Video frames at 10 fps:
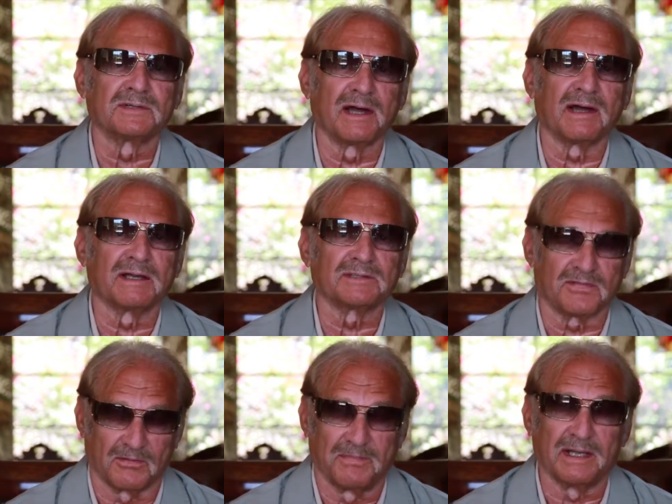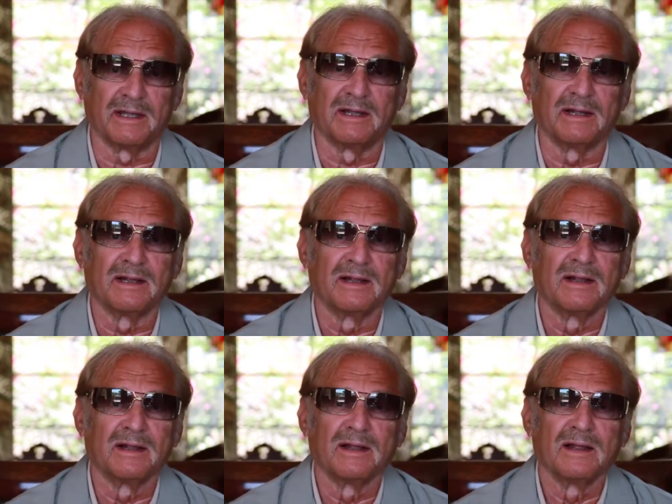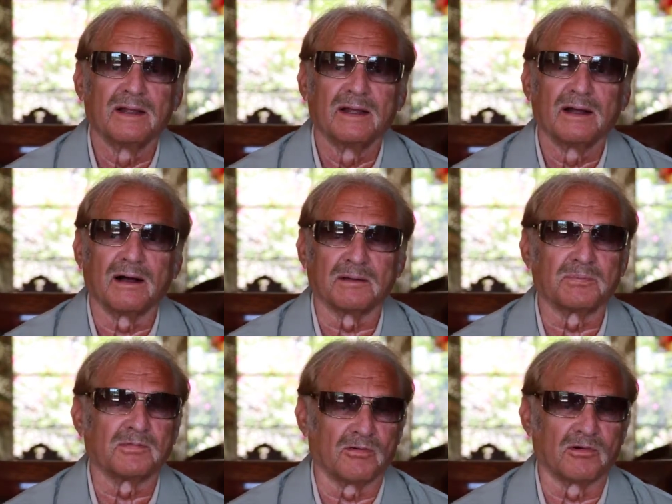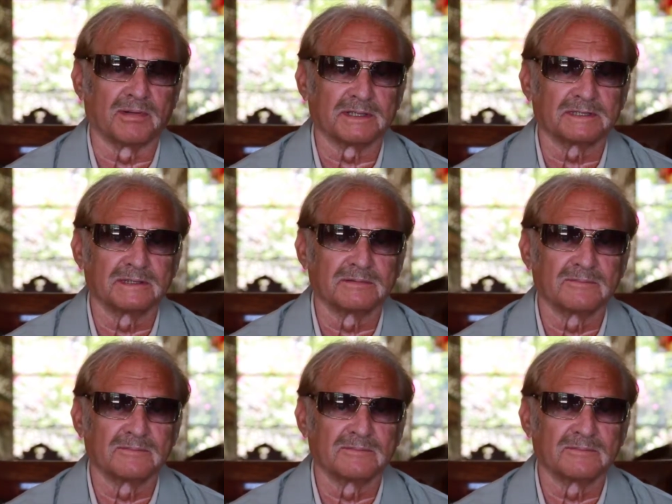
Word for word: or dies for me on performance